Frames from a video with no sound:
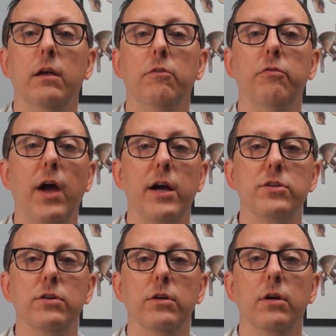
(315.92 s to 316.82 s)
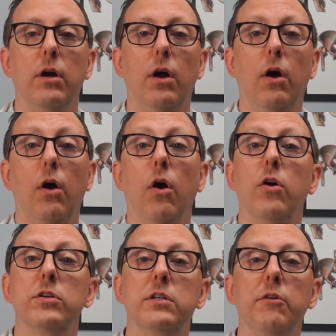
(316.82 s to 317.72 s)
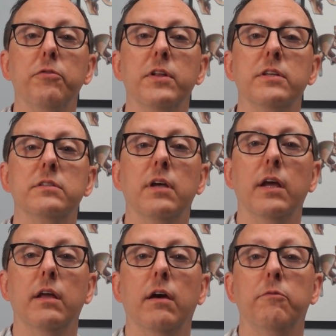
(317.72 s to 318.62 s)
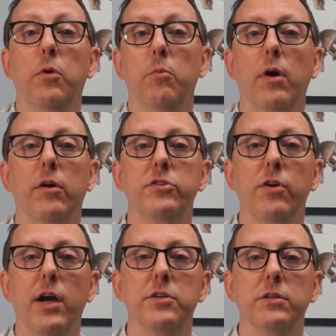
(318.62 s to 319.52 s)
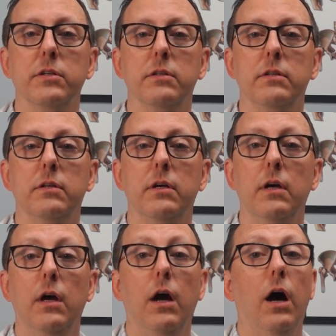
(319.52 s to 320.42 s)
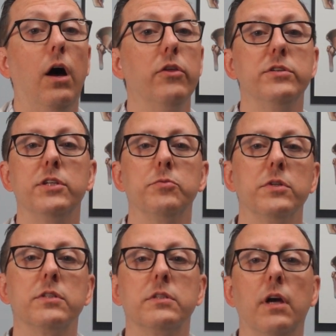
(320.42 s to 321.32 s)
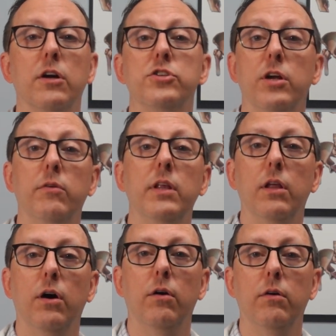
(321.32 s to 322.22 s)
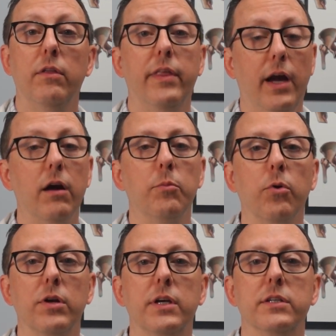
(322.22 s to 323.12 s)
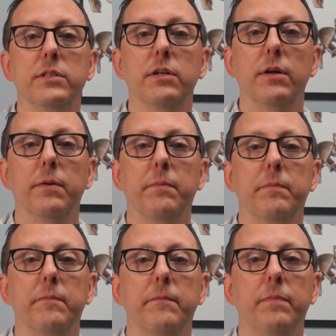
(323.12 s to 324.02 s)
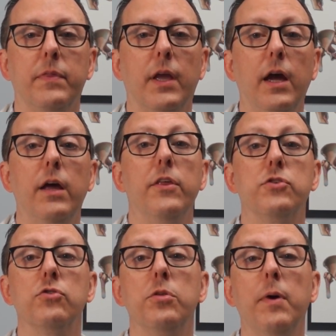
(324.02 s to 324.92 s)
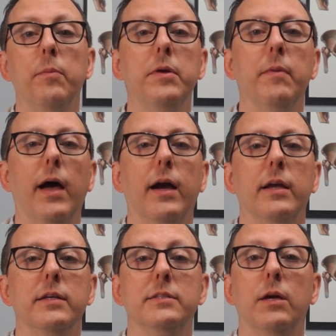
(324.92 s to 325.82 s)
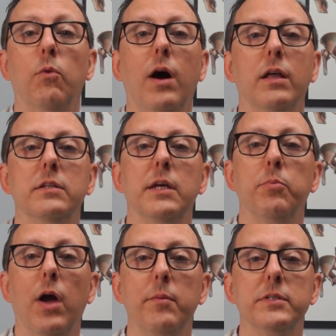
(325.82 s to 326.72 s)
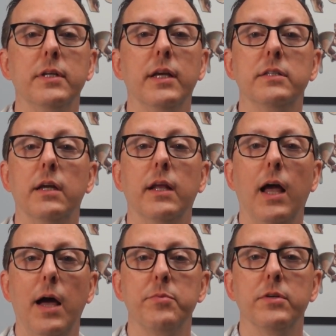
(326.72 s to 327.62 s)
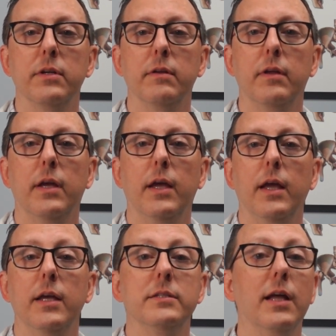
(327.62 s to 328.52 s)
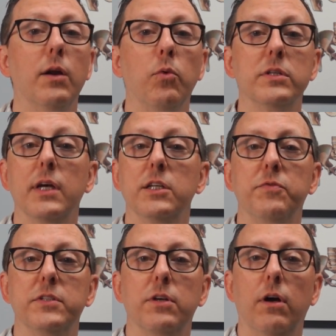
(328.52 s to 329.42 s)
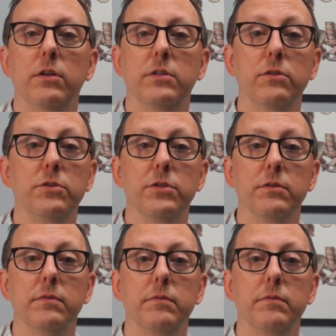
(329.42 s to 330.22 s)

fracture, or discomfort at the site of bone marrow extraction. Although these risks are generally low, they are important to consider. The truth about BMAC is that while it's a promising and exciting option, it's not a one-size-fits-all solution.